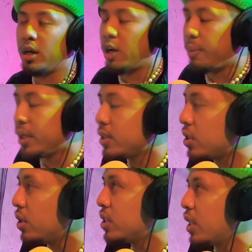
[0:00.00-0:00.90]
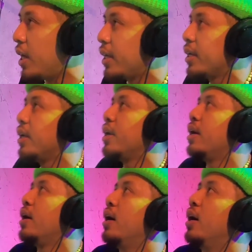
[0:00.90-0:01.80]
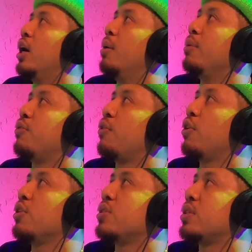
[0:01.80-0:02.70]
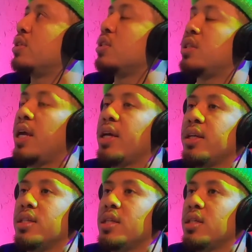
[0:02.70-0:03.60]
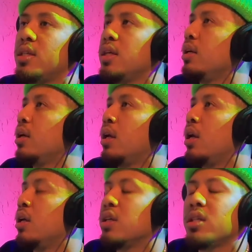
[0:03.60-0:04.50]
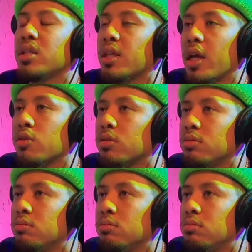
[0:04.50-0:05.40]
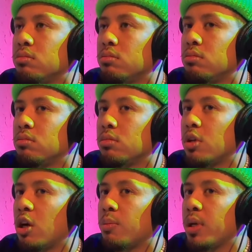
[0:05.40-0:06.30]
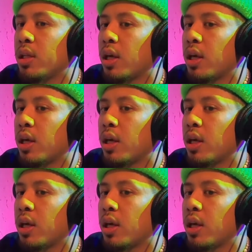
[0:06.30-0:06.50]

You know what I mean? So it's like, as far as just staying consistent, just a schedule. You know what I mean?